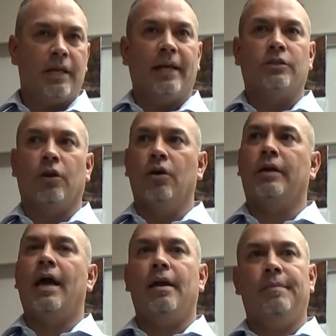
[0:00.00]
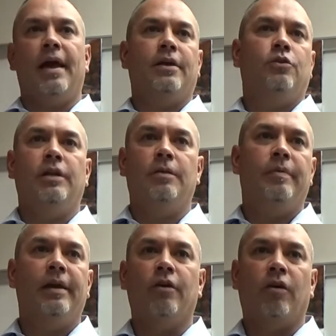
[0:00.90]
They get to look at them. Hey, you need to
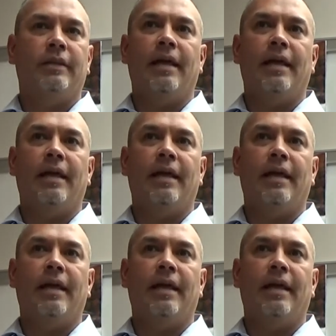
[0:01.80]
be here on